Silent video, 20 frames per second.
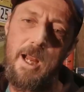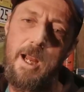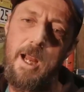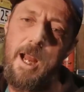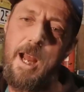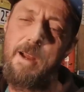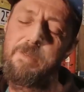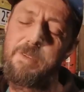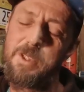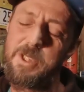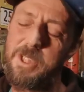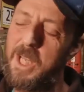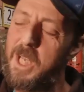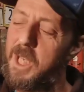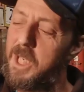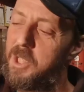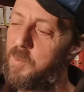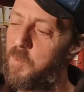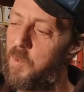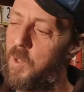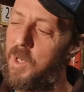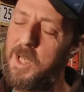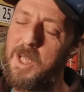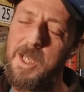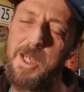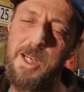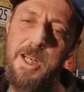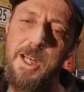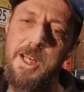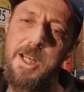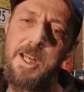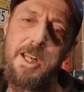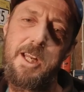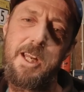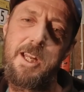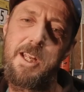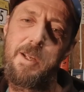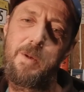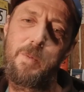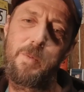After stage 1,
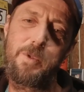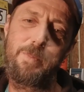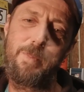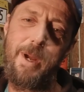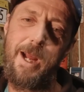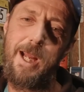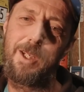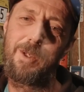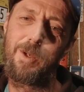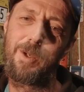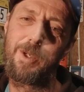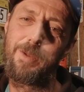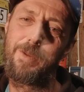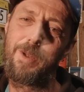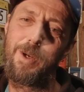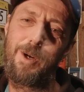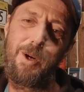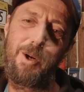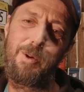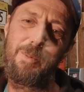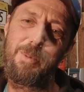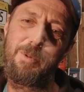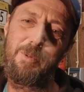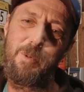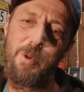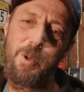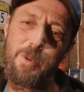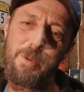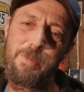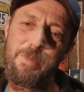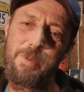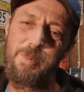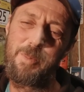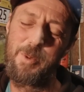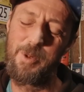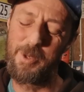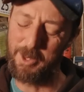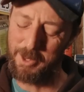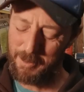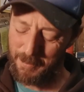it was back onto the horrible road for
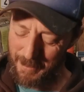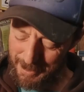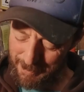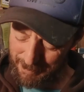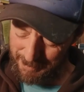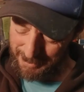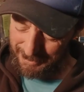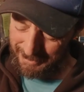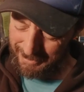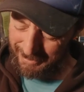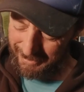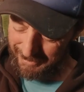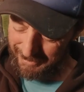more climbing.